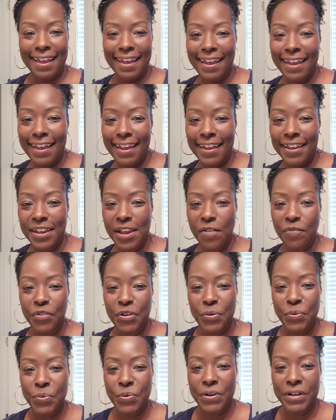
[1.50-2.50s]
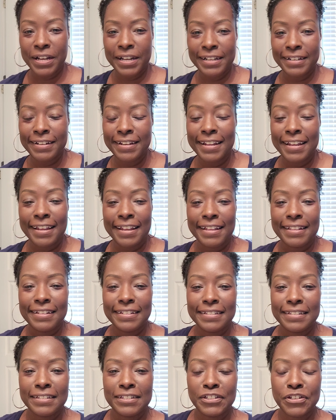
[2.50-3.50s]
Hey everyone,
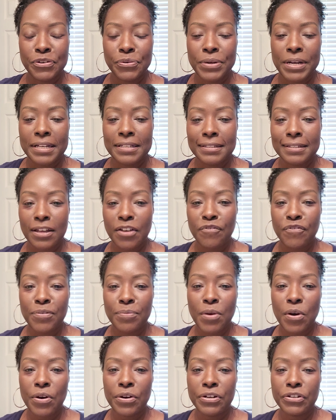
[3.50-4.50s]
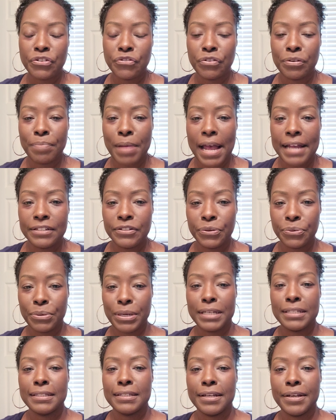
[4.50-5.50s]
this is Teresa from Artistry by
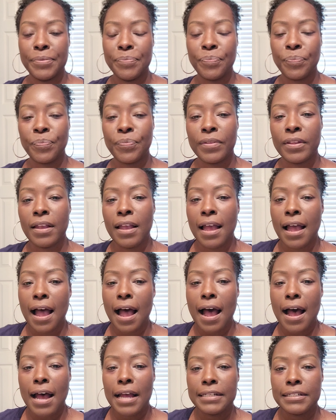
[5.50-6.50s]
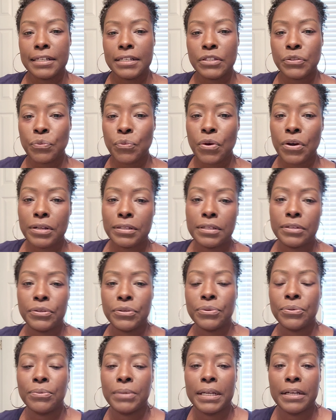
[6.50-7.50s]
Teresa. I just want to
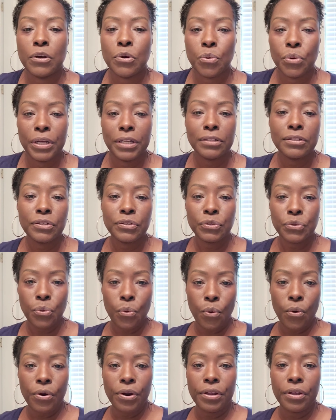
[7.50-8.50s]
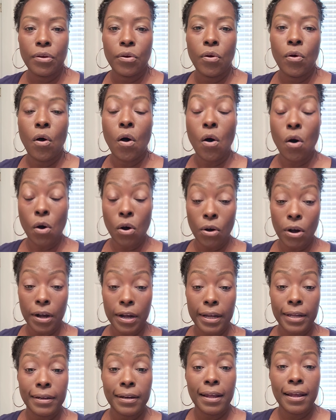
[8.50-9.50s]
do a quick tutorial
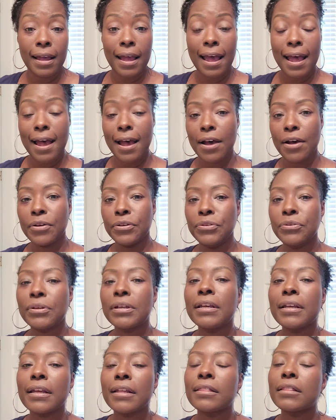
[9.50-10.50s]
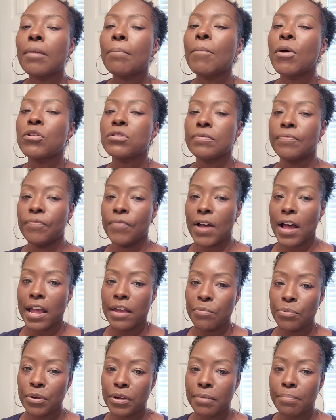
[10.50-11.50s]
on how you can get the most
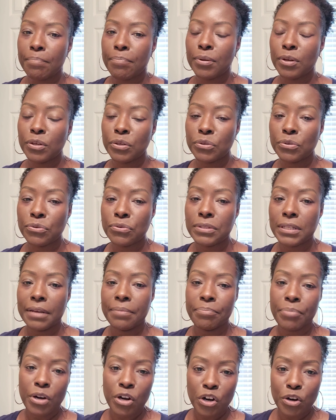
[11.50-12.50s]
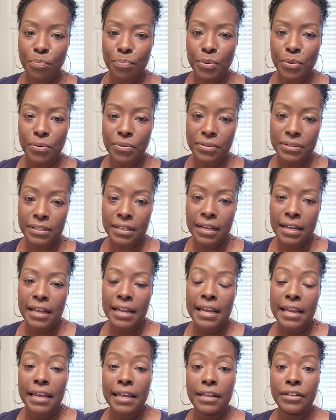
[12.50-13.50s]
vibrant blues and purples
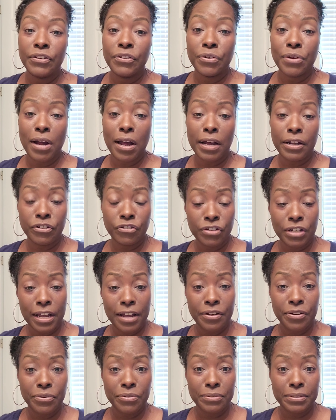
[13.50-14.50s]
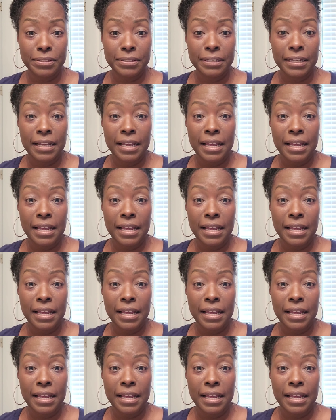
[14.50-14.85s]
in your eyeshadows.